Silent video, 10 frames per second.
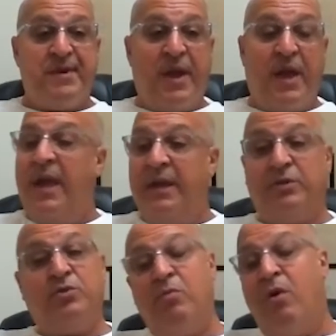Again,
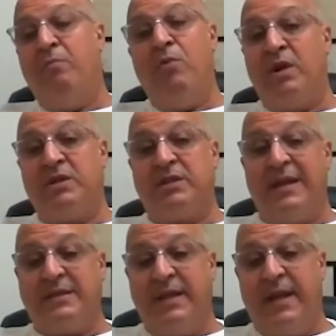two more murders
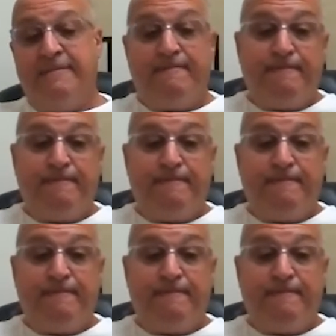last night.